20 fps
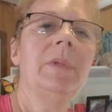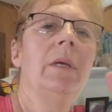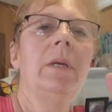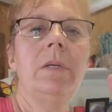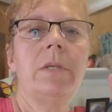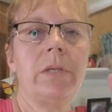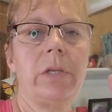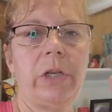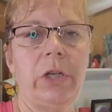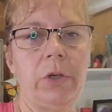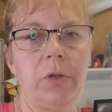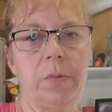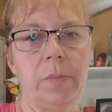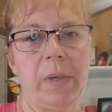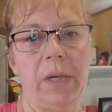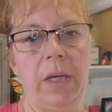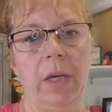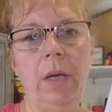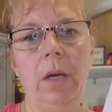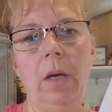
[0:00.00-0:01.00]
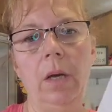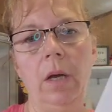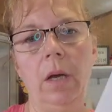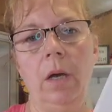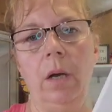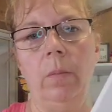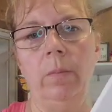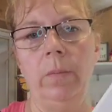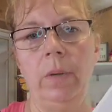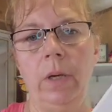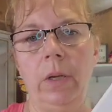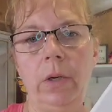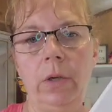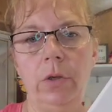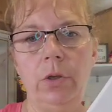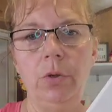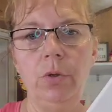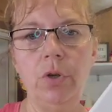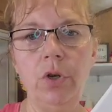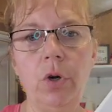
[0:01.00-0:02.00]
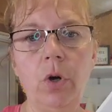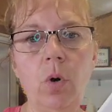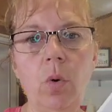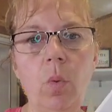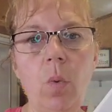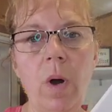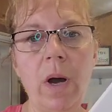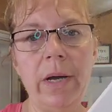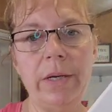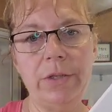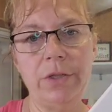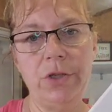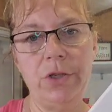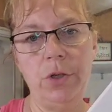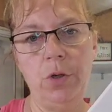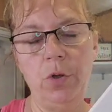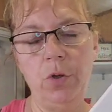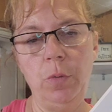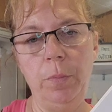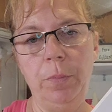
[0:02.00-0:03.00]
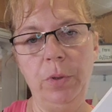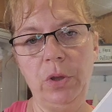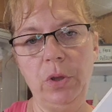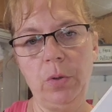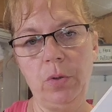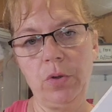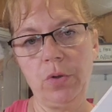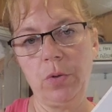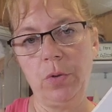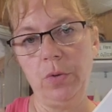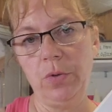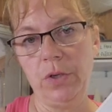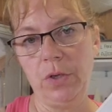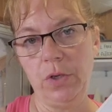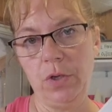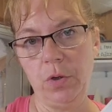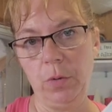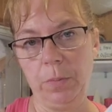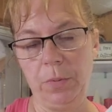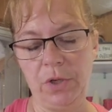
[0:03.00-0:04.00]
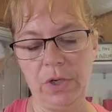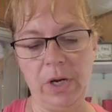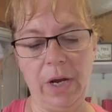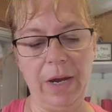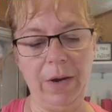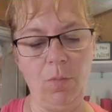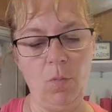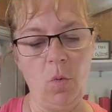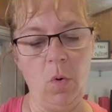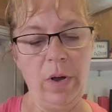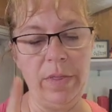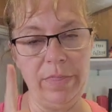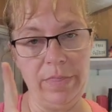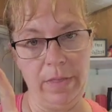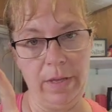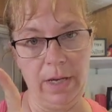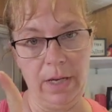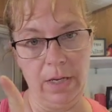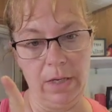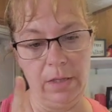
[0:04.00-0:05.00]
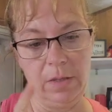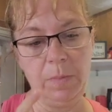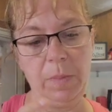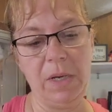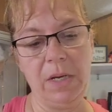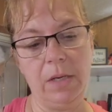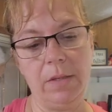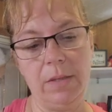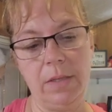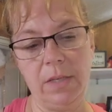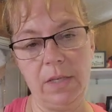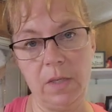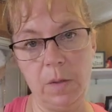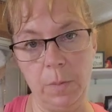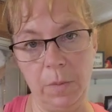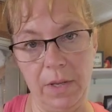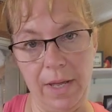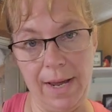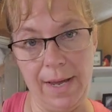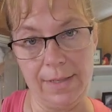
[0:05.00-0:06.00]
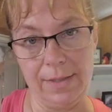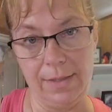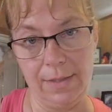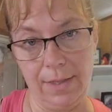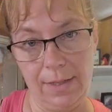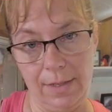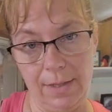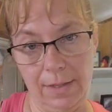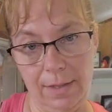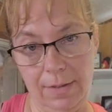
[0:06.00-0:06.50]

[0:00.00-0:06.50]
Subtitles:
excuse me, you don't want to put those screws in super tight. One thing is because this is plastic,